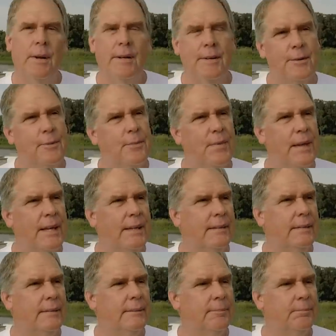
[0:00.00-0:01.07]
way to do things.
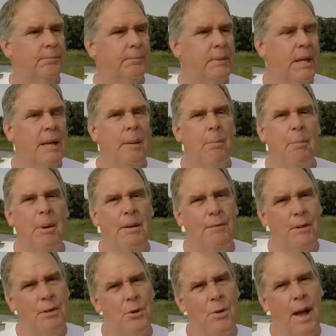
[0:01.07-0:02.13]
But
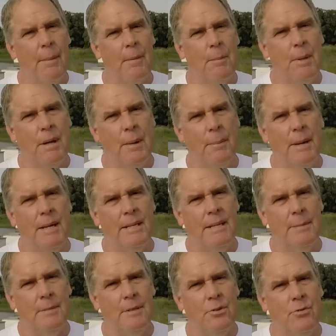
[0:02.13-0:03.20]
if you do happen to pick up any
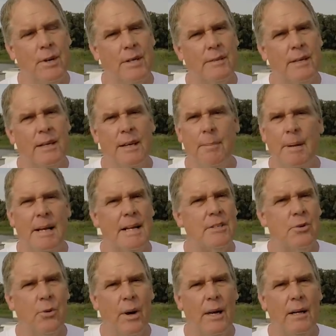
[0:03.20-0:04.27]
tips and tricks, man, that's
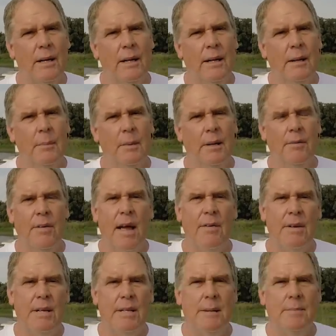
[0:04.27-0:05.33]
great. And if you
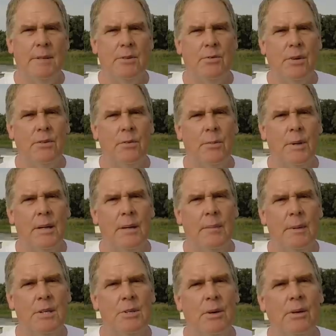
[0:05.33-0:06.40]
have any tips and tricks for me,
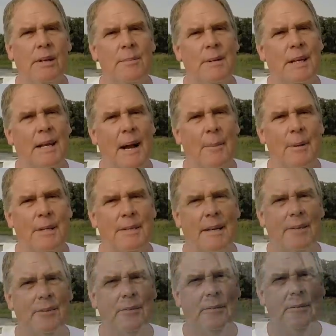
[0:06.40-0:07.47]
be sure to leave them in the comment
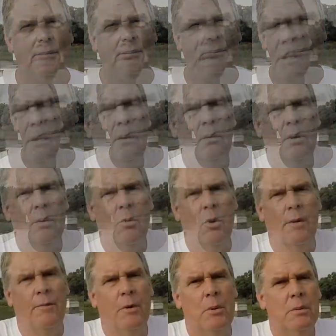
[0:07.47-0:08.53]
section. Well, good
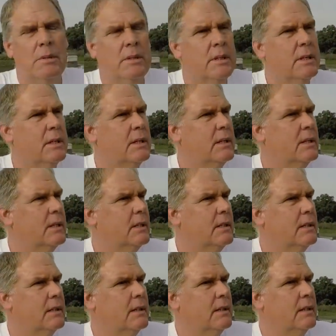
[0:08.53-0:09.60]
morning, folks.
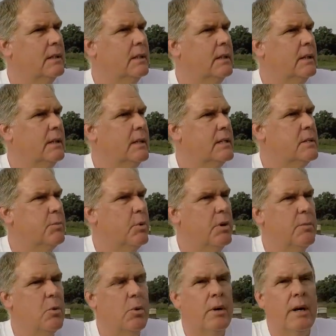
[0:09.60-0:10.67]
It's a
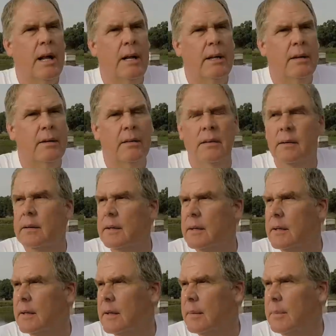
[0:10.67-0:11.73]
pretty morning out here.
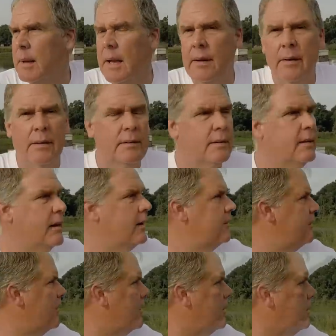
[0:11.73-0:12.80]
I'm out here at the
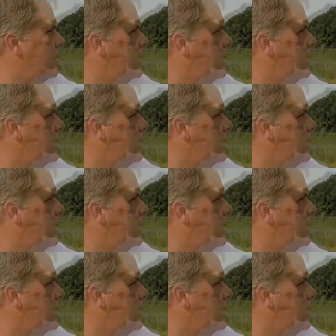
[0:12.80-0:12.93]
dairy farm.